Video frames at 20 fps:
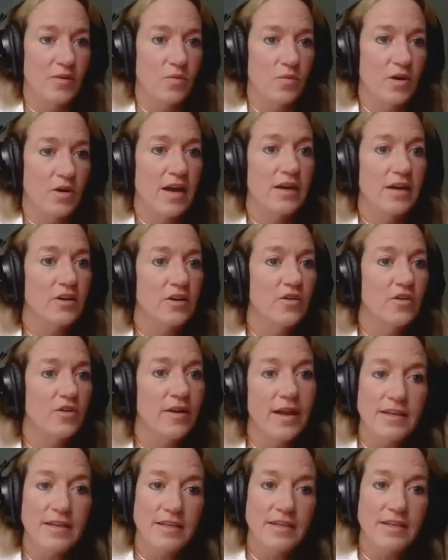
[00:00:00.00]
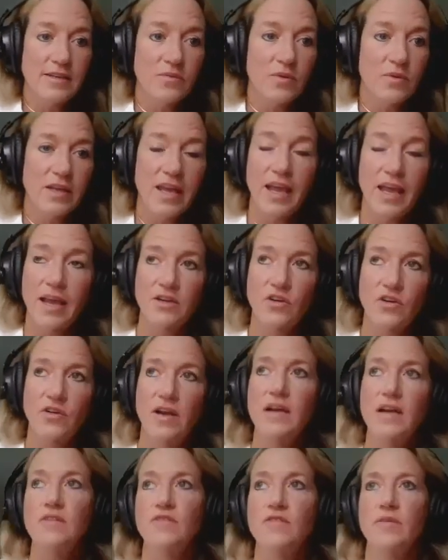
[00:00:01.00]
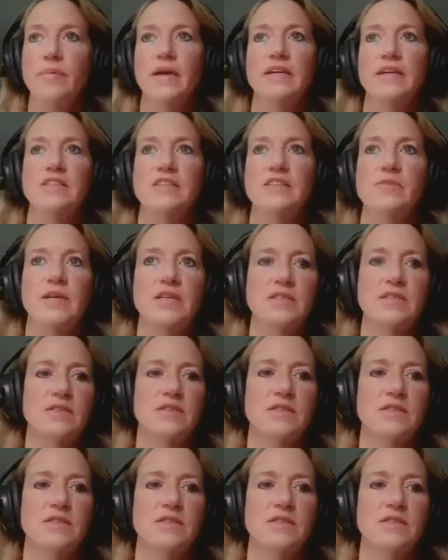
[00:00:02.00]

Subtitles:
we're not creating, we can't create from that space.